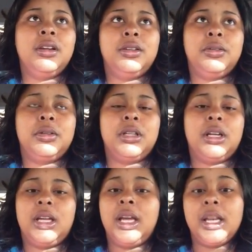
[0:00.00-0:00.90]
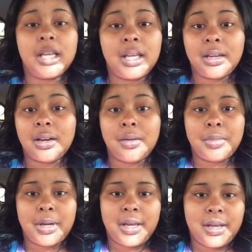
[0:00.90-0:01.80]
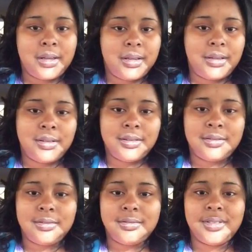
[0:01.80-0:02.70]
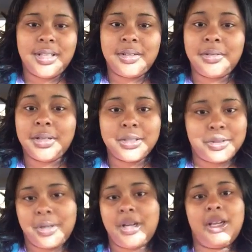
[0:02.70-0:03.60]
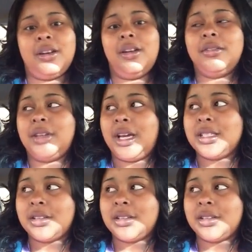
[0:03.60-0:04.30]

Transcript: doing a lot of hand-to-hand combat and, you know, gun training and all of that.